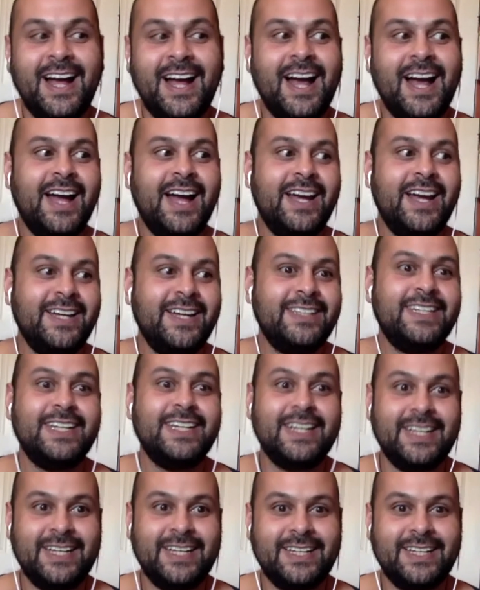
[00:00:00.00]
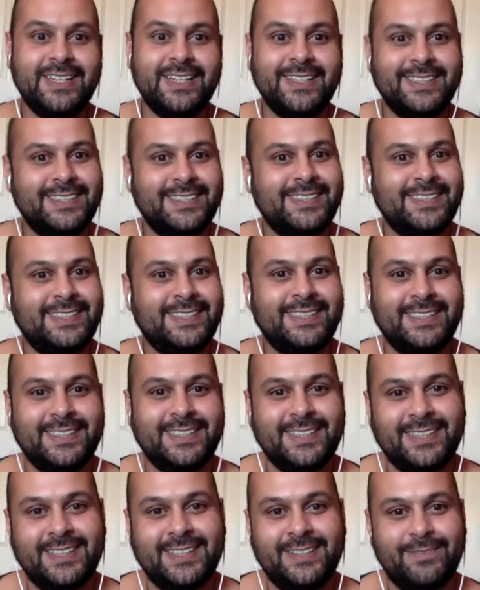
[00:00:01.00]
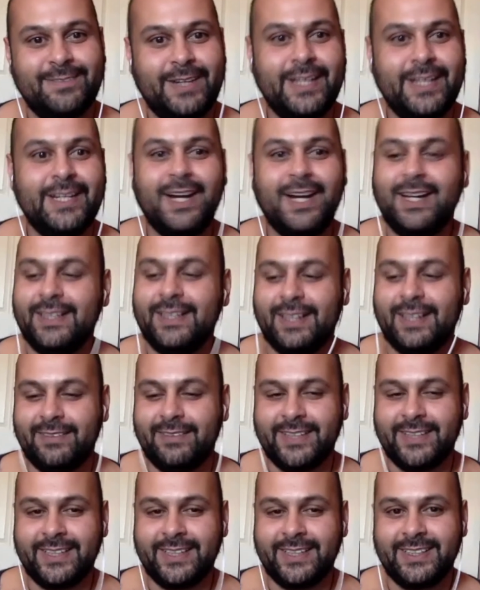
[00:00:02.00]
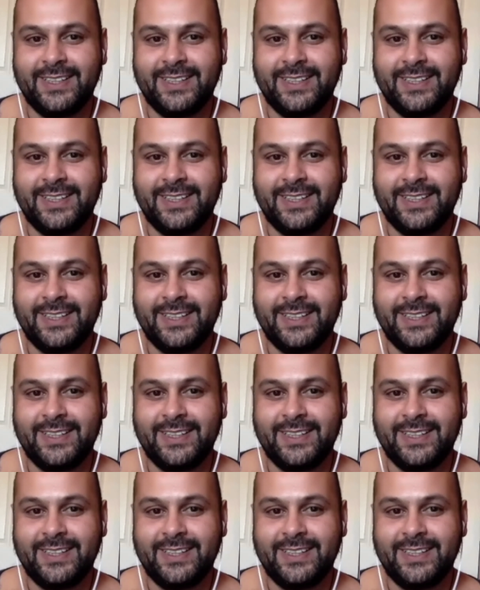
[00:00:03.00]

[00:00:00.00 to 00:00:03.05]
It is, but I love it.